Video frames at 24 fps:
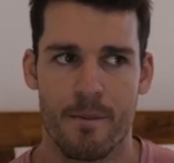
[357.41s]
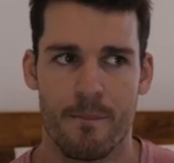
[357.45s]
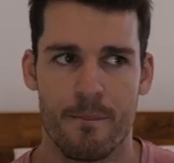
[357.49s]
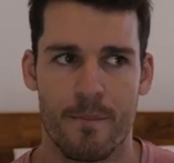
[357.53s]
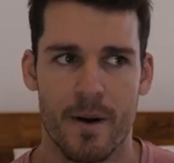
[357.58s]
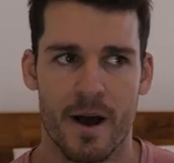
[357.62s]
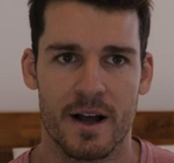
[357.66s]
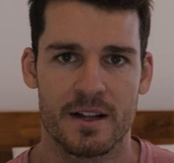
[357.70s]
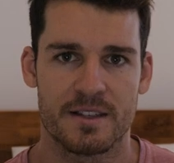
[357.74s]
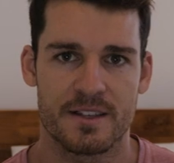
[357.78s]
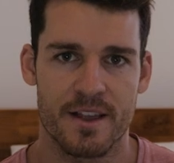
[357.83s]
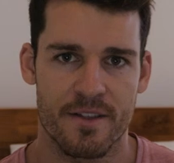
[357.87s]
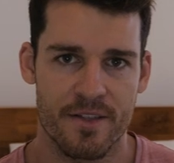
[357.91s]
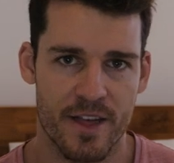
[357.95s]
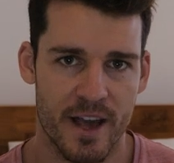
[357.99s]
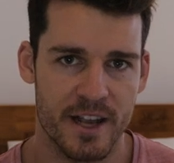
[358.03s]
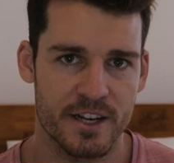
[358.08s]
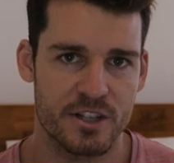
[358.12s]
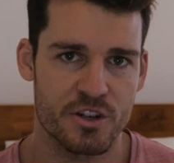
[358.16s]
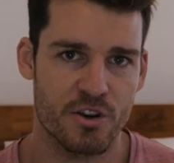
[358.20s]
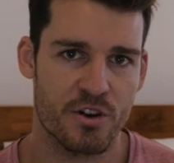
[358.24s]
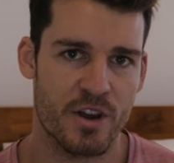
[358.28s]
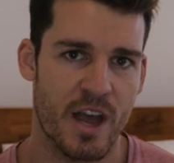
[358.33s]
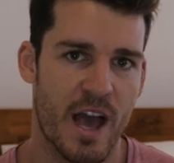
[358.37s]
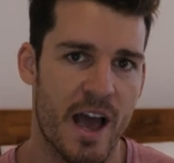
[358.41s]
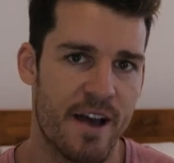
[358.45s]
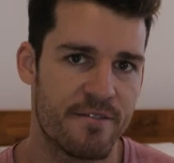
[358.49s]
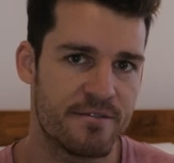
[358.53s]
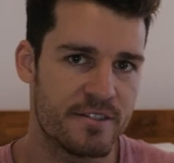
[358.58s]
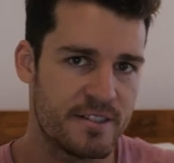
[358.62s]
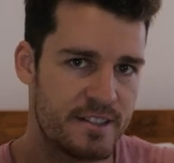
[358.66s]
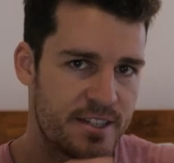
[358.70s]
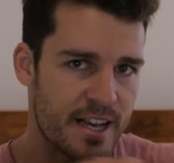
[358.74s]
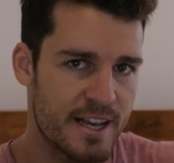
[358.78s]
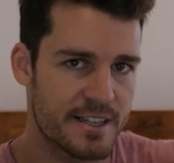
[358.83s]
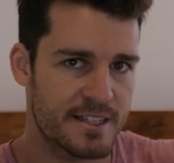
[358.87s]
but they do
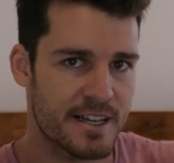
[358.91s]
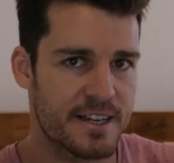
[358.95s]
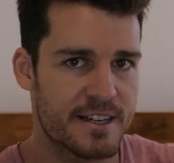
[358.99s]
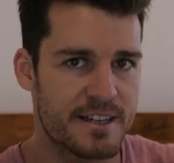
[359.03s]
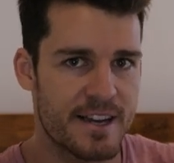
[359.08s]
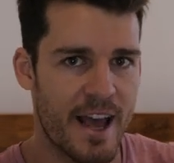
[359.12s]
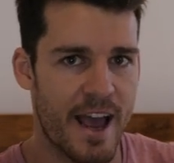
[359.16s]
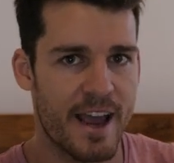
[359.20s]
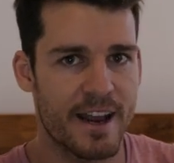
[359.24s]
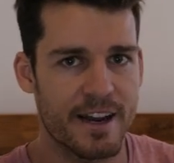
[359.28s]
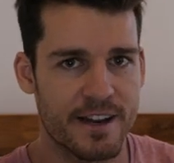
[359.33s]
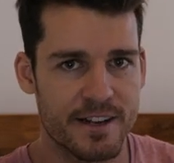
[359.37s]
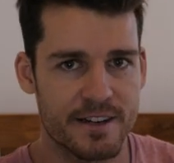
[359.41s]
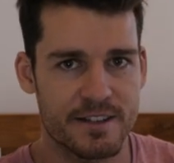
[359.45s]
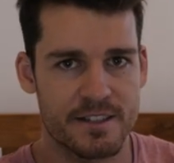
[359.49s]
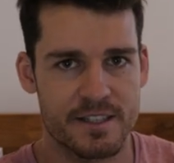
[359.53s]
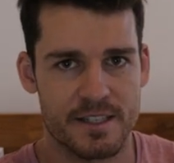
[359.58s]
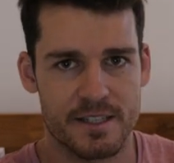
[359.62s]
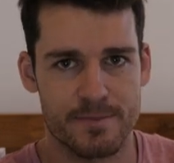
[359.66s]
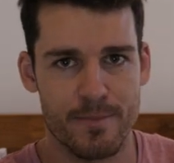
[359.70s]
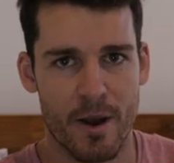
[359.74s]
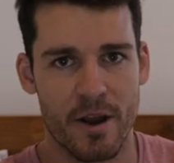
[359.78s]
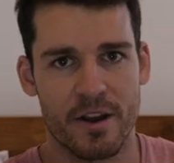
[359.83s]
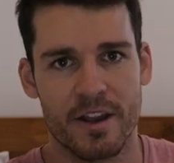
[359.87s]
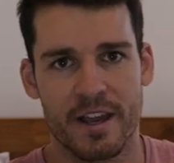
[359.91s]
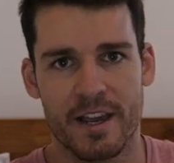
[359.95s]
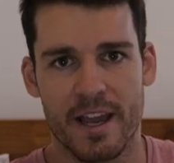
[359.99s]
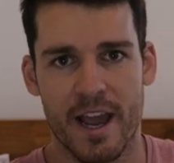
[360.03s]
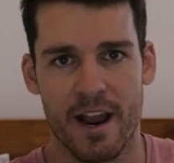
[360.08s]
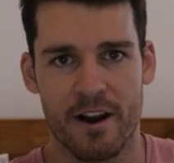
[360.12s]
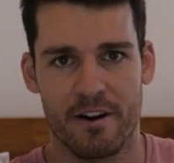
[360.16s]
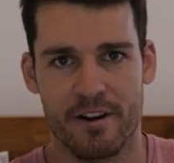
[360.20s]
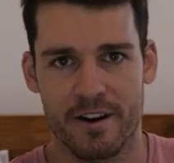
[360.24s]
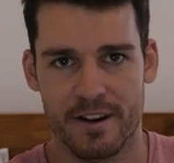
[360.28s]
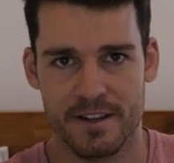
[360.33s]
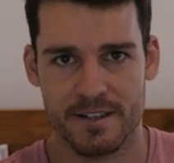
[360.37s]
have designated smoking
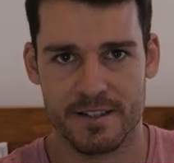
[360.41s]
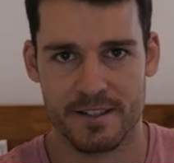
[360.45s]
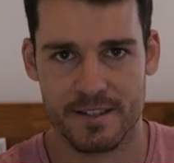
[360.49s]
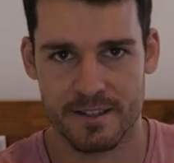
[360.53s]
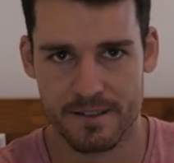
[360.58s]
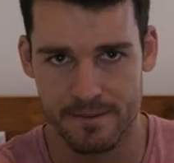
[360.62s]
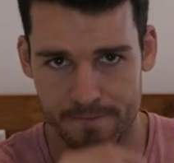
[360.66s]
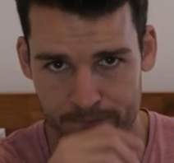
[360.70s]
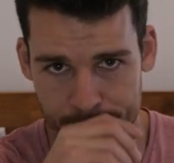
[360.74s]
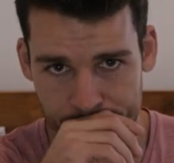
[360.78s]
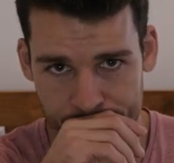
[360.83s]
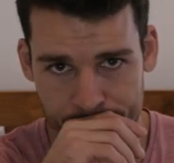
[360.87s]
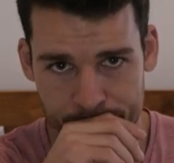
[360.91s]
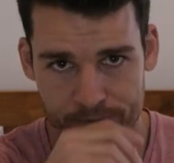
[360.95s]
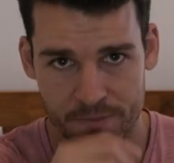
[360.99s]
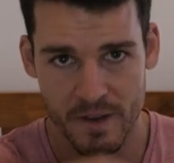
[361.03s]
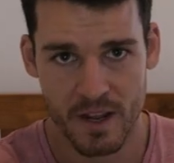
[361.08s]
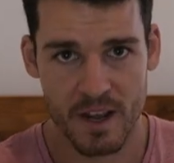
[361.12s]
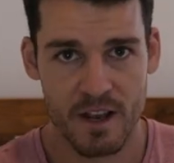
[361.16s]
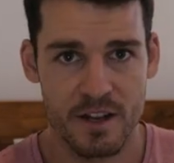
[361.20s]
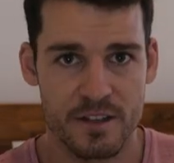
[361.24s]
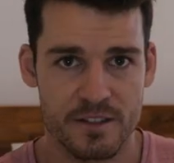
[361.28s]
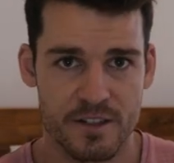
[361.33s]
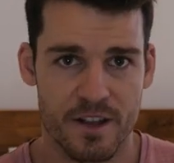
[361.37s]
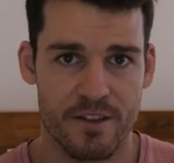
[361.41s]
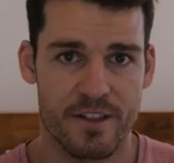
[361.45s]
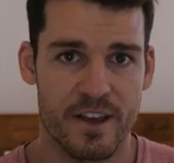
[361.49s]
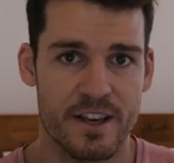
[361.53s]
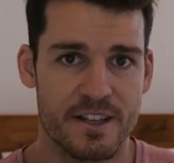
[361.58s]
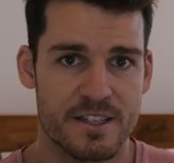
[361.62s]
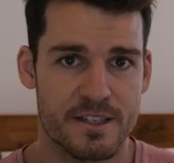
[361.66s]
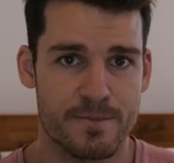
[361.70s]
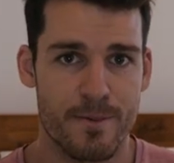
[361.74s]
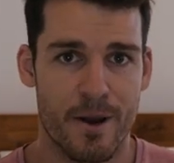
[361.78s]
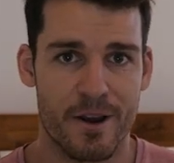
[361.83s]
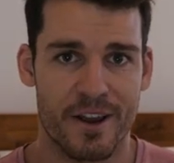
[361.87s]
areas. So
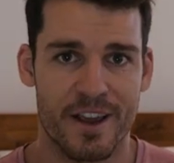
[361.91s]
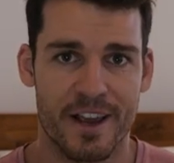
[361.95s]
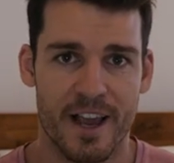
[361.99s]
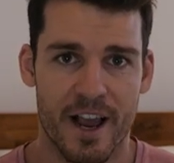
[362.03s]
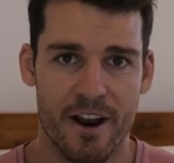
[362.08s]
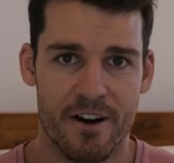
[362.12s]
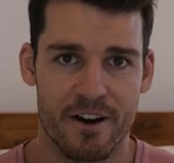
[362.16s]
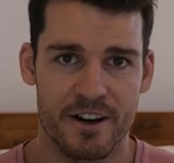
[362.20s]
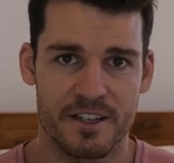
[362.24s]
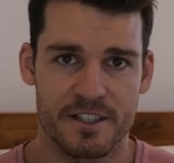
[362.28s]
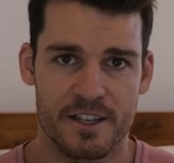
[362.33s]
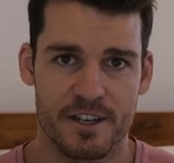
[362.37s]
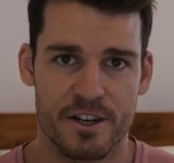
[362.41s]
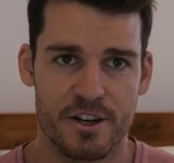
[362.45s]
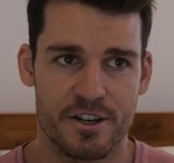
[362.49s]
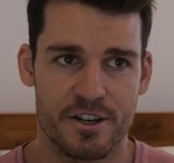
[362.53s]
these smoking areas are